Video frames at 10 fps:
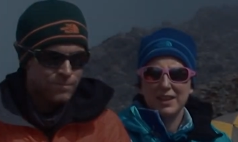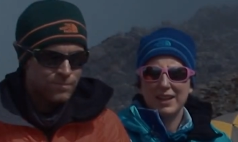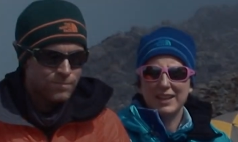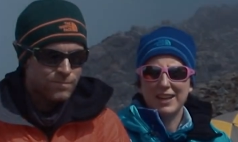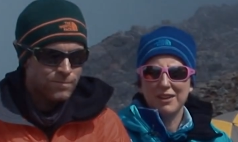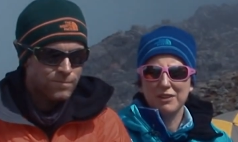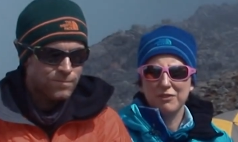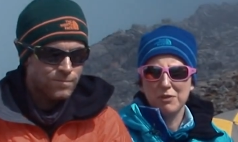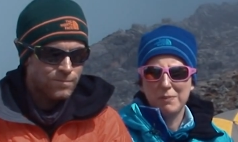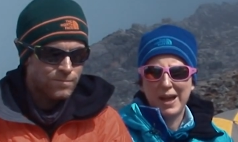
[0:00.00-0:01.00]
Speaker 1: in caring
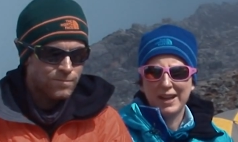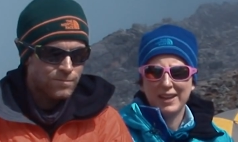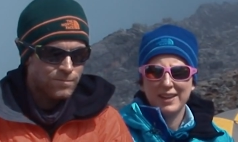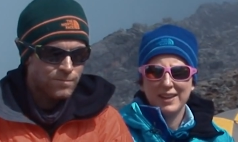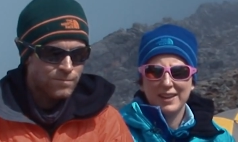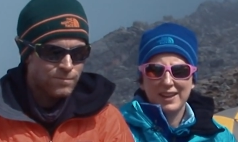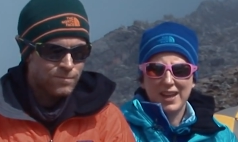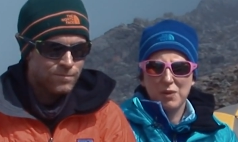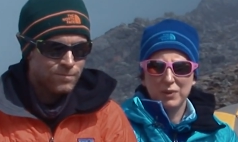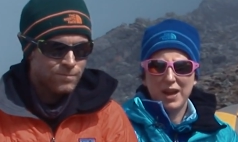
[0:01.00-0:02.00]
for Beck.
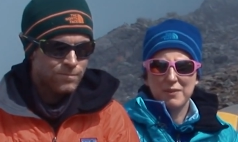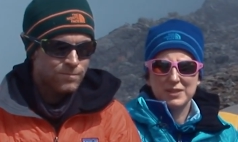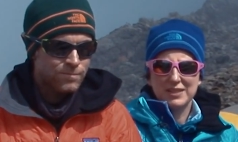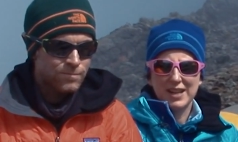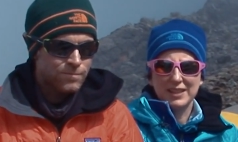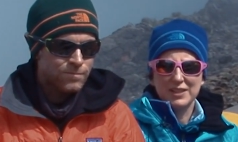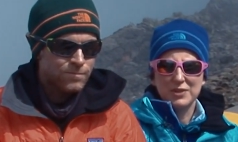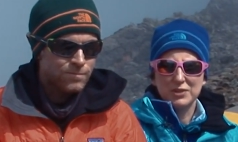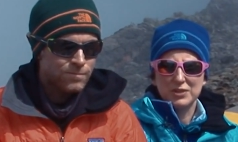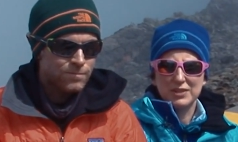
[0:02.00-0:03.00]
And when I was
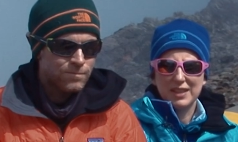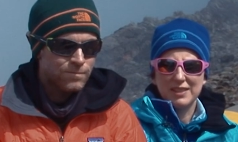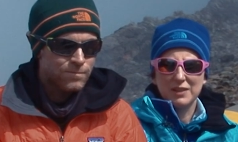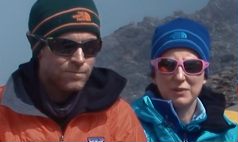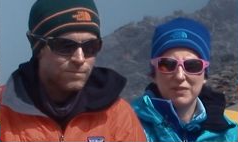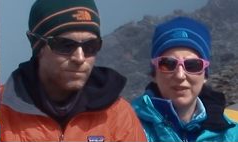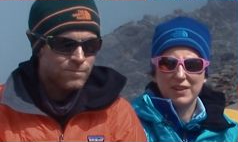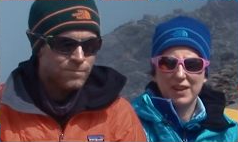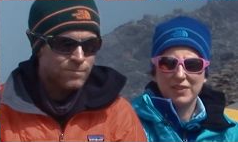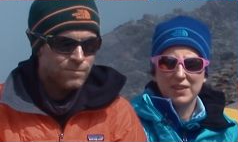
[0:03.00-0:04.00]
diagnosed, I think we found
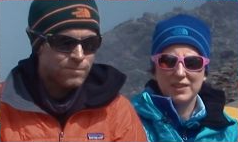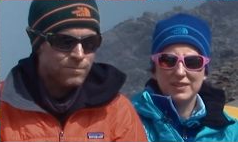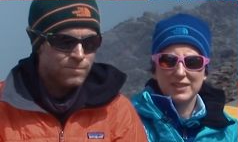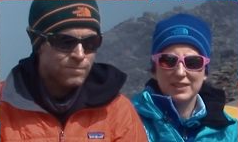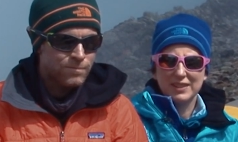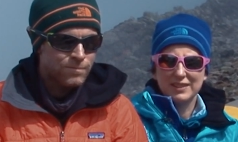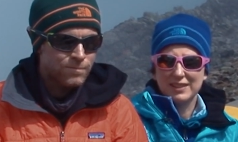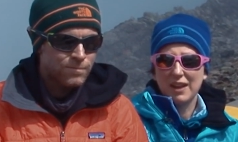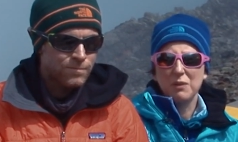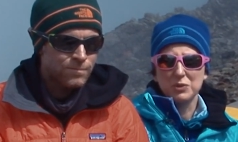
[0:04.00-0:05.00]
out
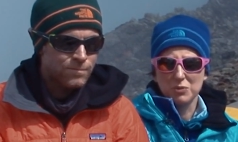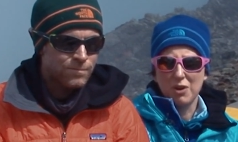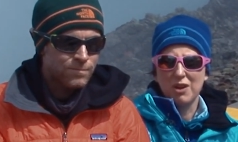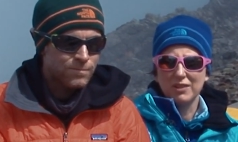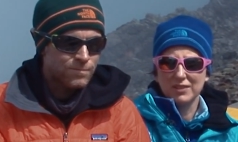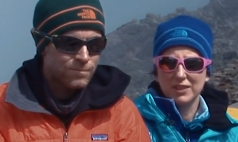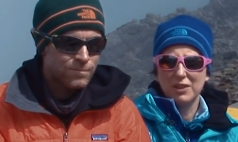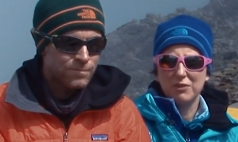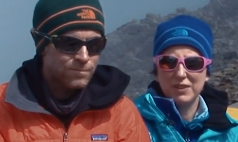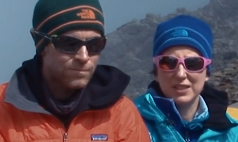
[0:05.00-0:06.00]
that was wrong. You
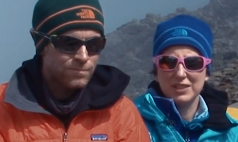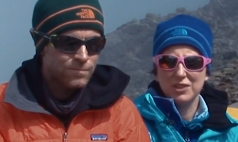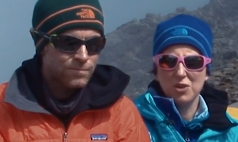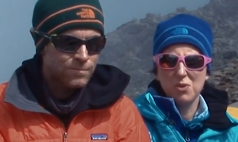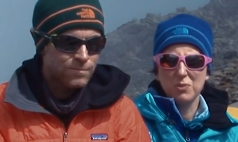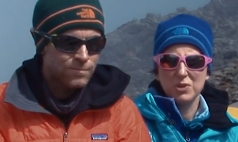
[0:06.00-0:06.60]
know, facing your own